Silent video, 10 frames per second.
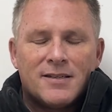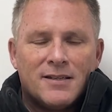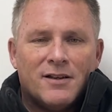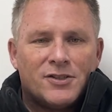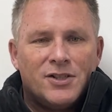us
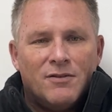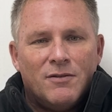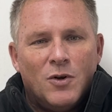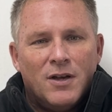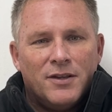last year
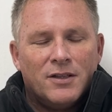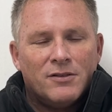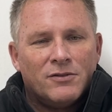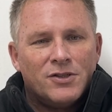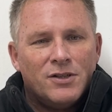in Worthing
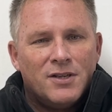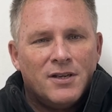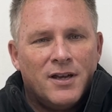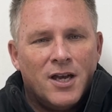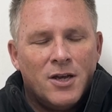on Tuesday
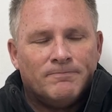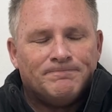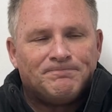night at home.